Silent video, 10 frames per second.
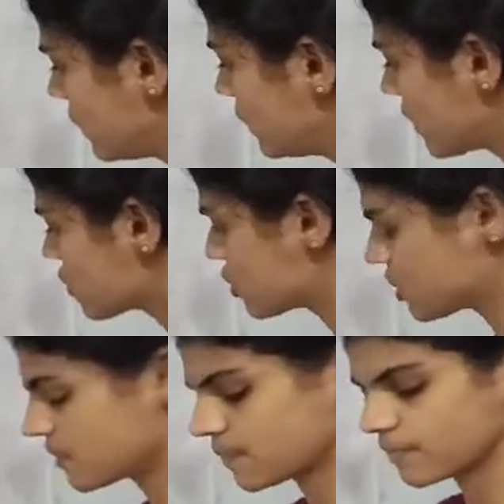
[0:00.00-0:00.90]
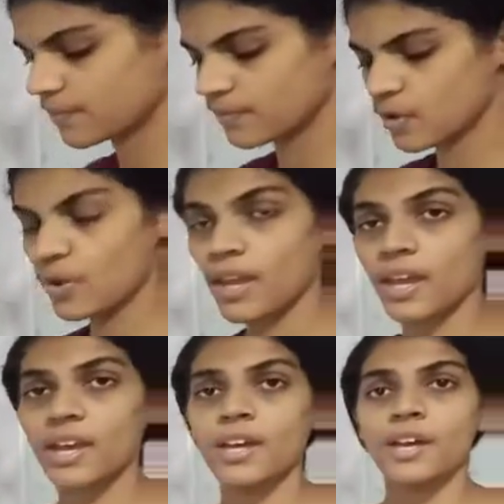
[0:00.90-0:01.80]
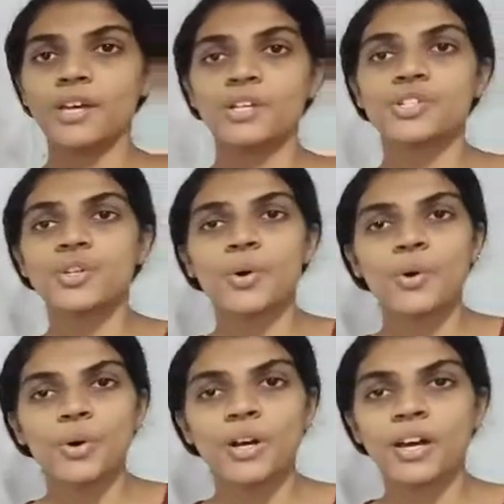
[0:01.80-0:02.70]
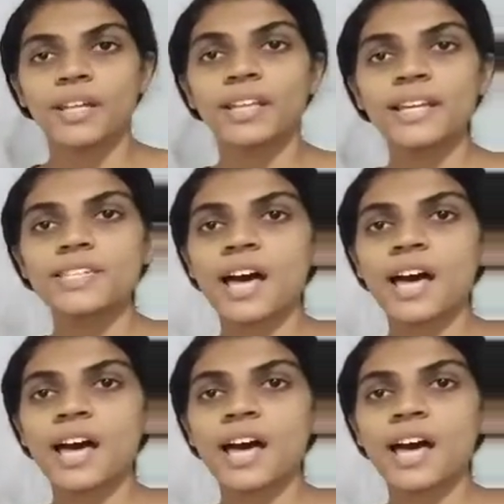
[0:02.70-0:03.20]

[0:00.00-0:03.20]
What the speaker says: touch. Okay, so these